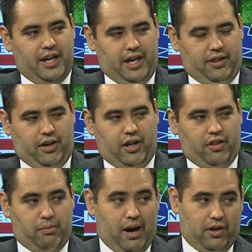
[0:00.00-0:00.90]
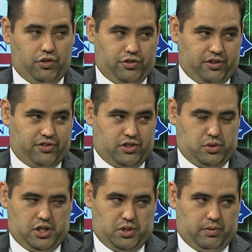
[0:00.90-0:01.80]
and there are other models, the
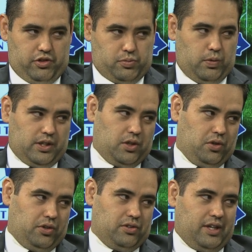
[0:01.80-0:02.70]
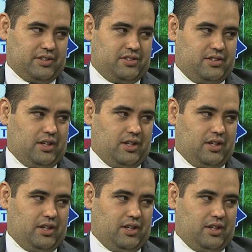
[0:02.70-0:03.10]
situation where there's one goal or less.